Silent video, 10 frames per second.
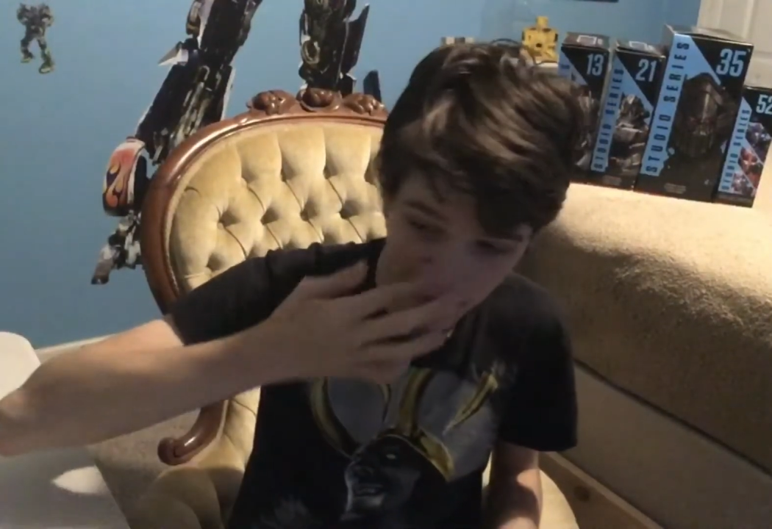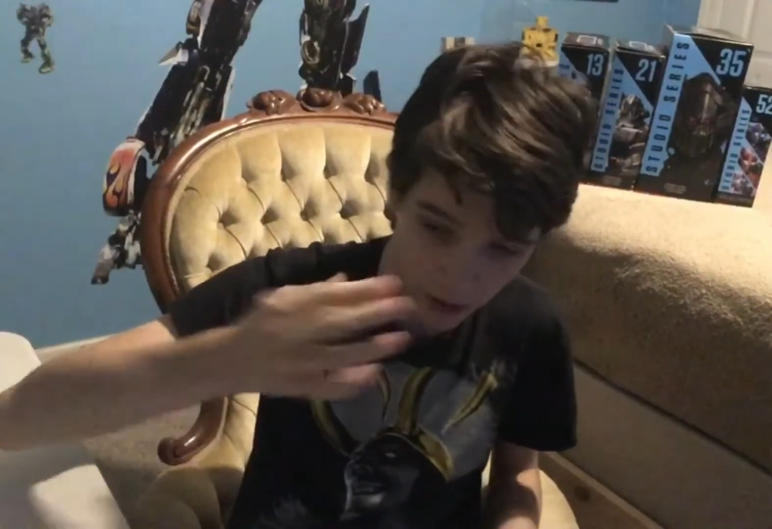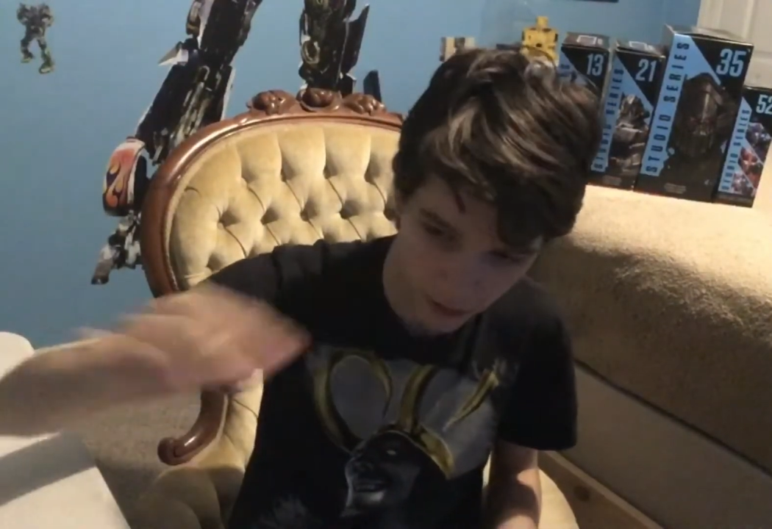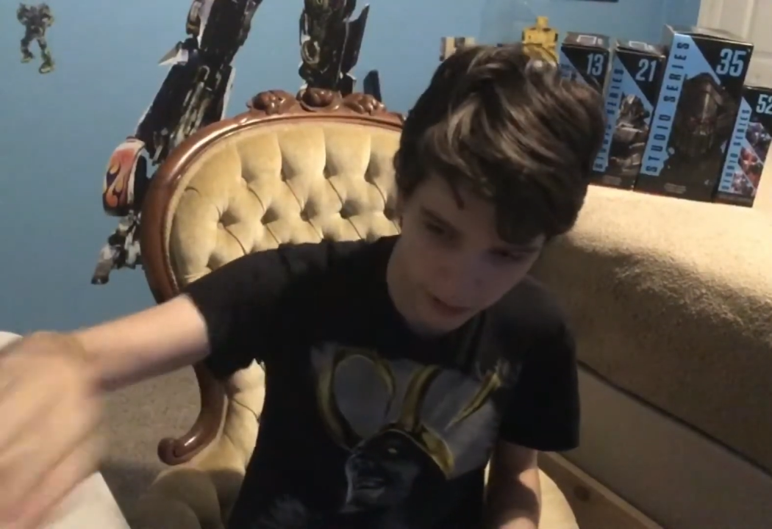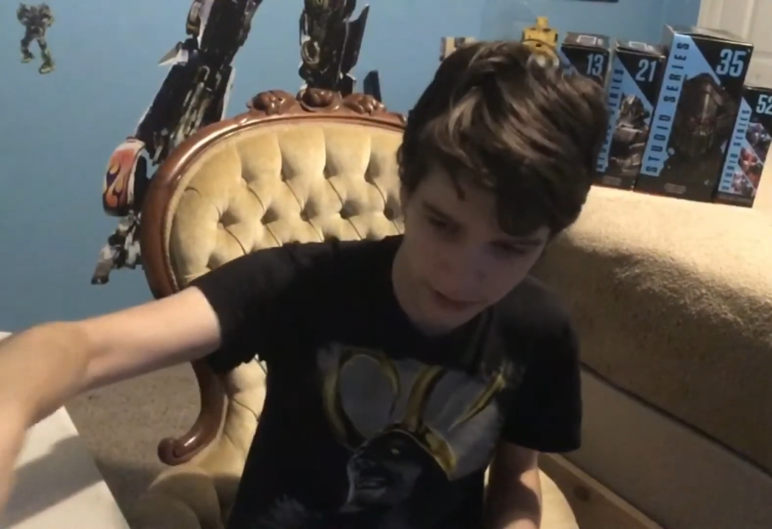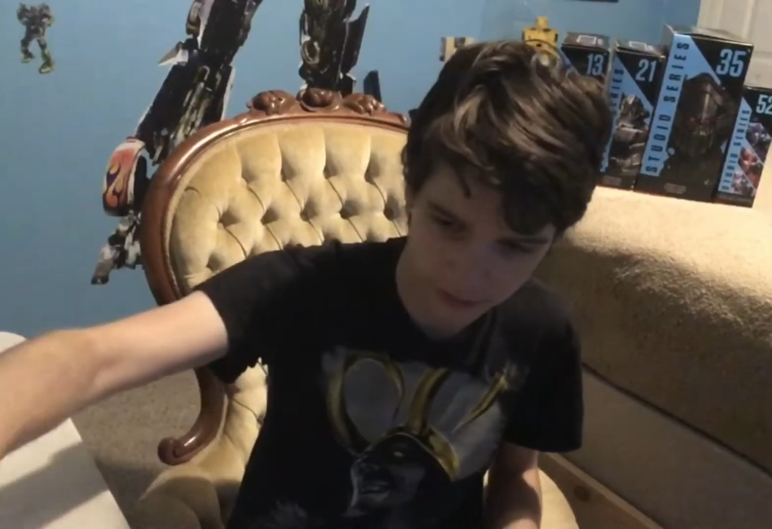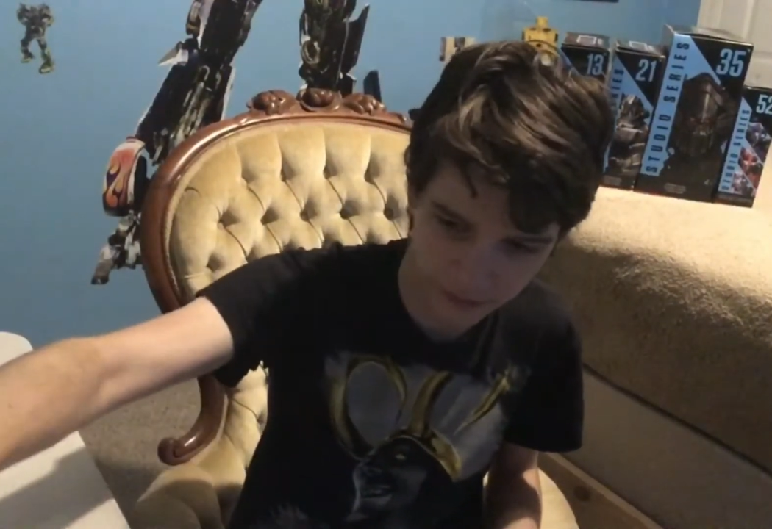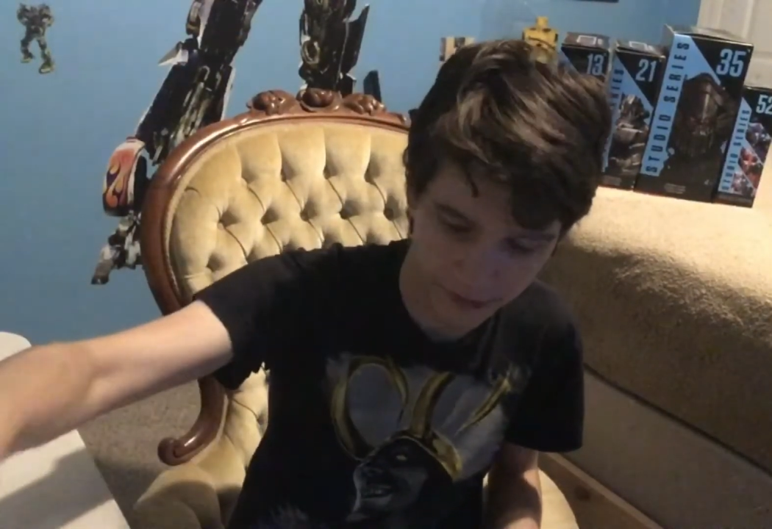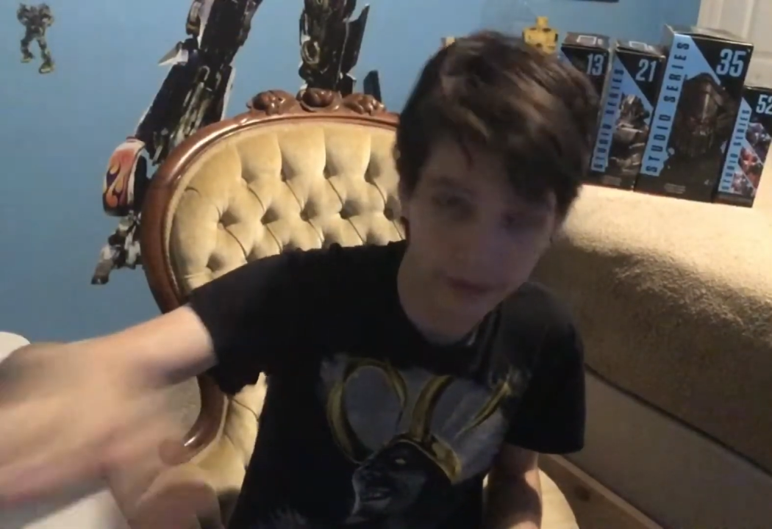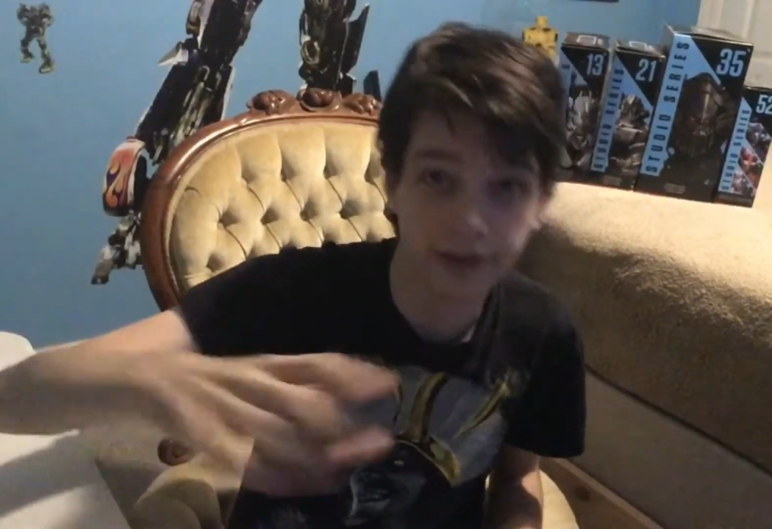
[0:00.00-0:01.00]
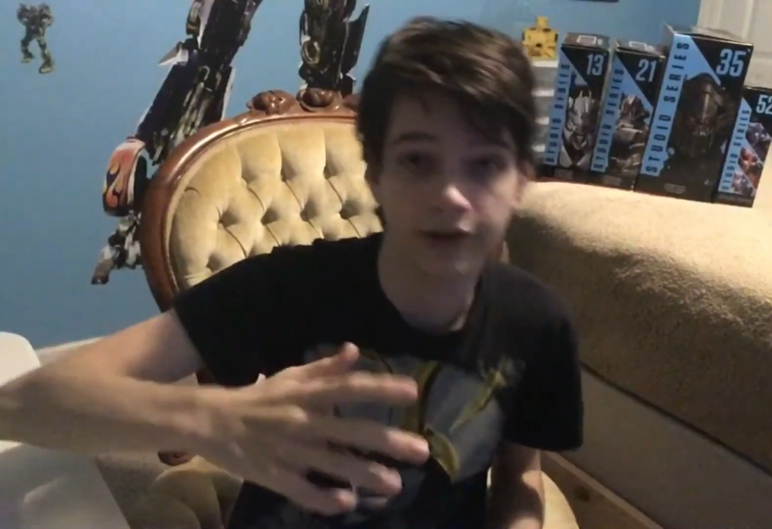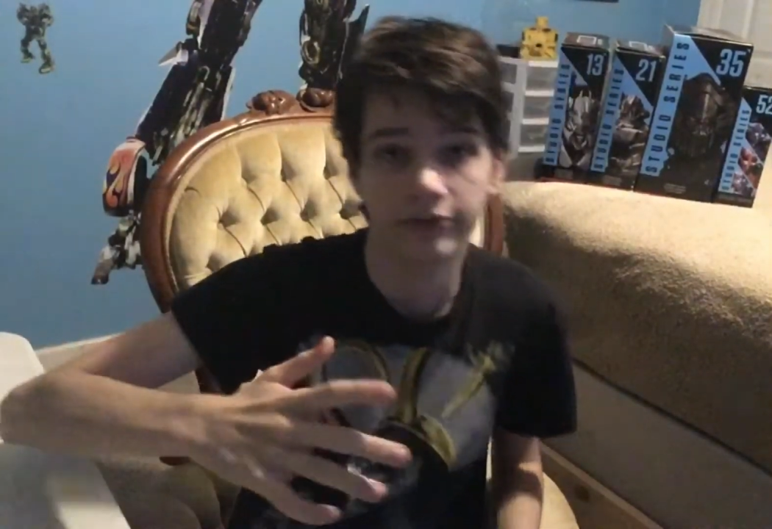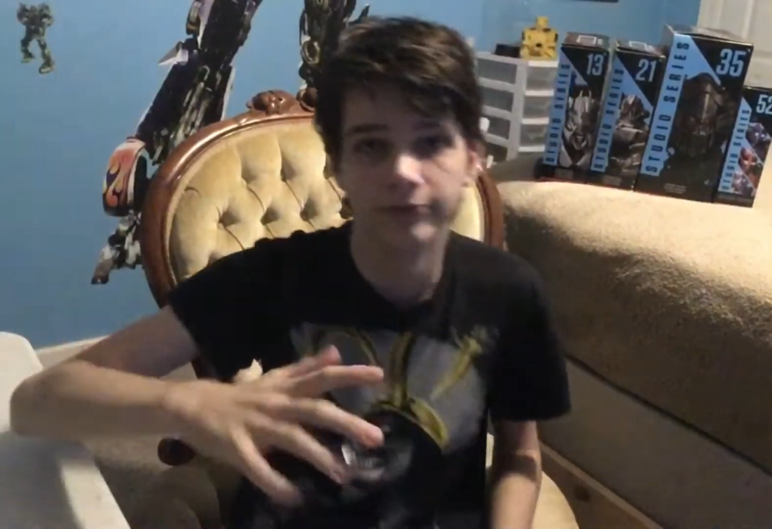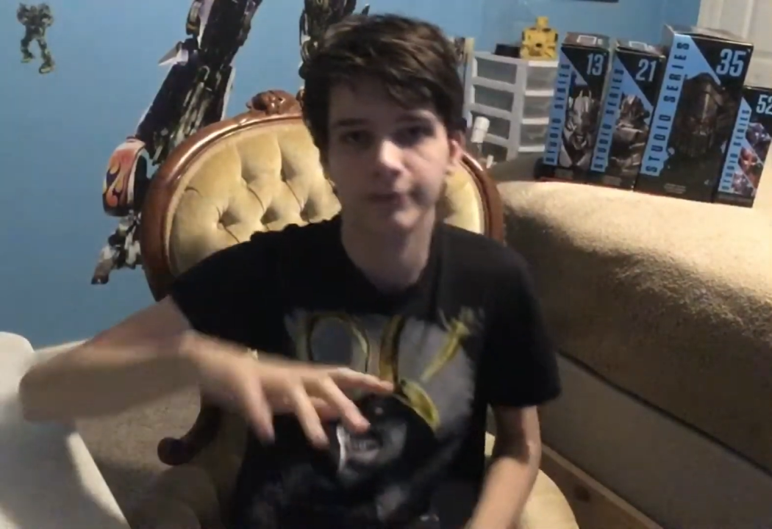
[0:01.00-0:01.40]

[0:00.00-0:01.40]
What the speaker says: aren't Constructicons.